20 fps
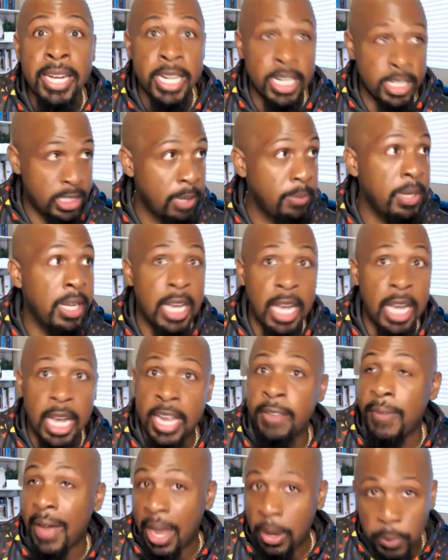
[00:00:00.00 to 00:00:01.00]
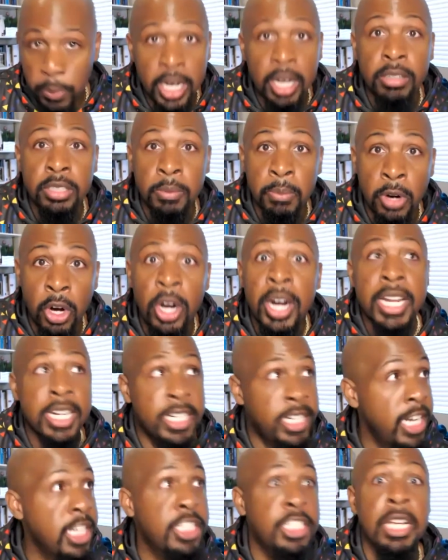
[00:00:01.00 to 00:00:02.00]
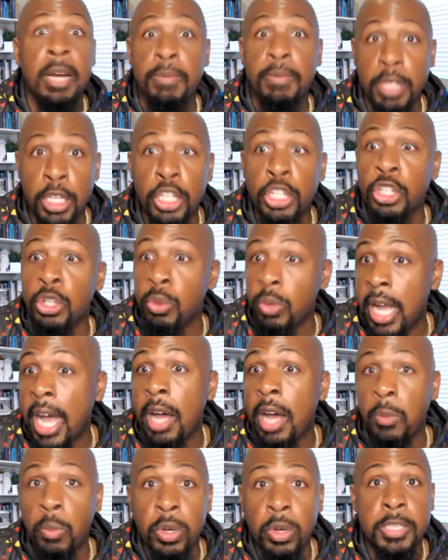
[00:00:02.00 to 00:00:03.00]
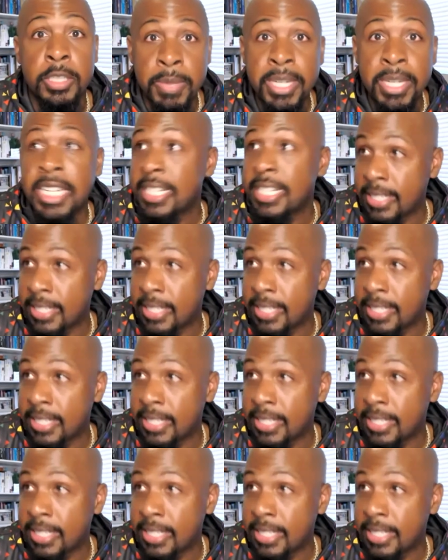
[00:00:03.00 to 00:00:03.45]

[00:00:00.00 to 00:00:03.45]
There's something, God, if I wake up tomorrow, there's something new God wants me to